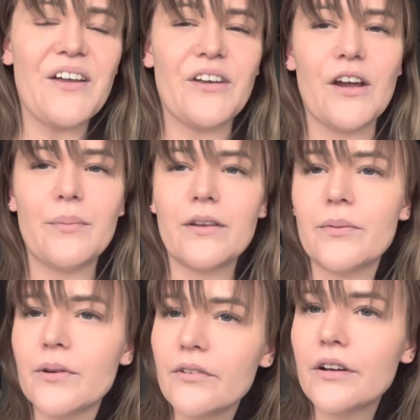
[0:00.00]
No, but
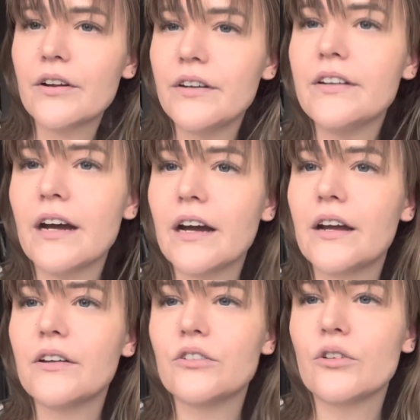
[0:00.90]
it's been a really good
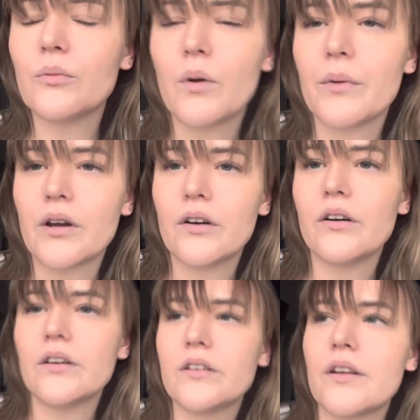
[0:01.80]
day. Enjoyed what we
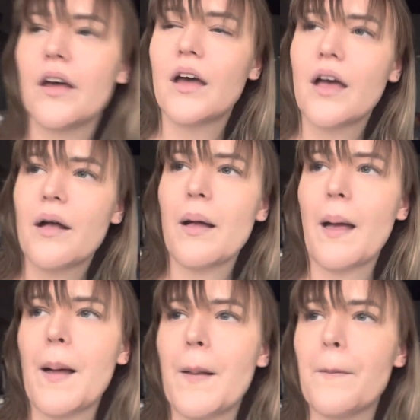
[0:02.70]
could.
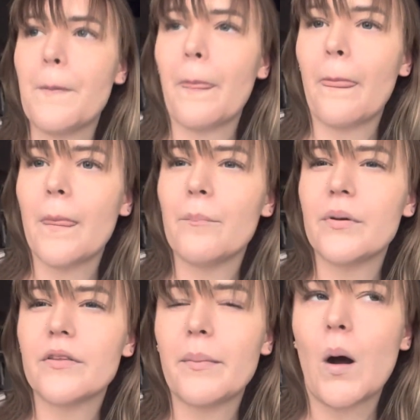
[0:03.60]
Um,
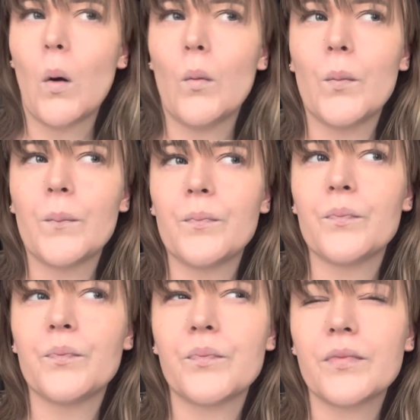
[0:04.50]
but it's about
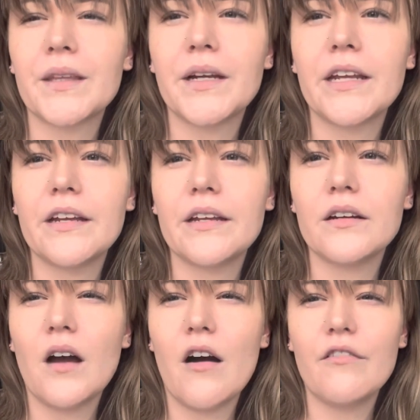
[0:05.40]
nearly
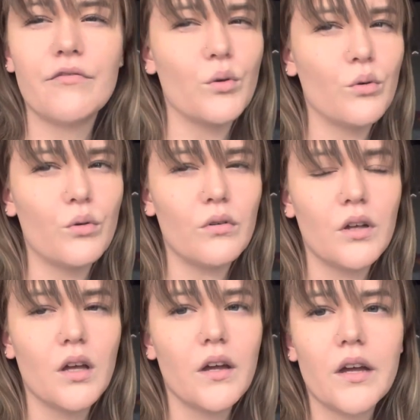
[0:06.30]
half full,
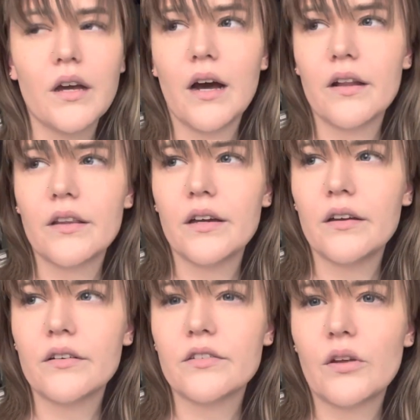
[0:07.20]
I
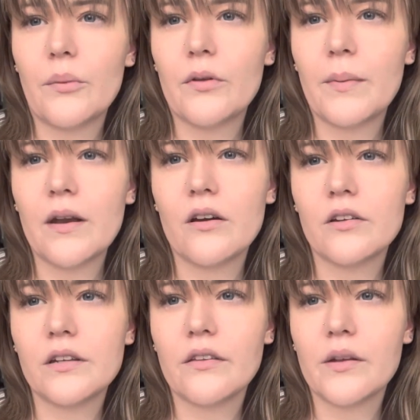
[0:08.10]
think. So we spent a
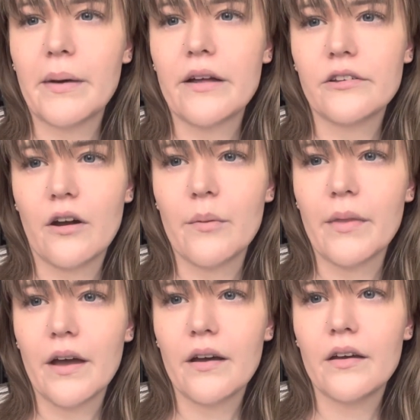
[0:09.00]
decent amount of time
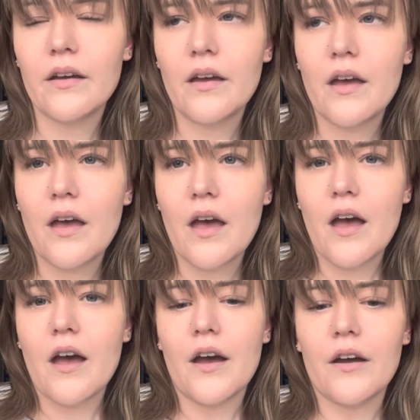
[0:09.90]
there.
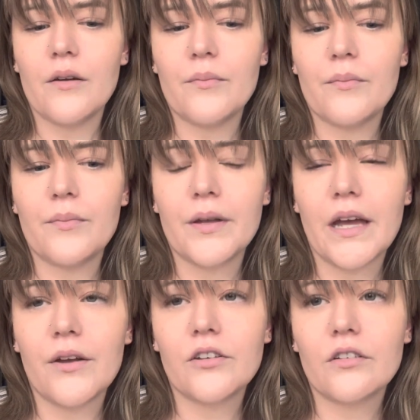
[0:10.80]
Um, but
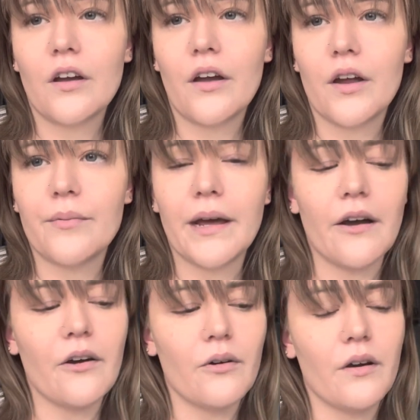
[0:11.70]
yeah, I just got home
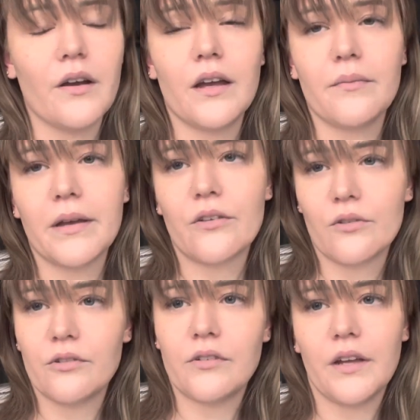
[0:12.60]
now. I am
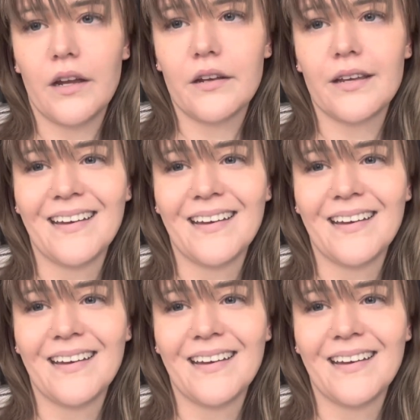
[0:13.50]
exhausted.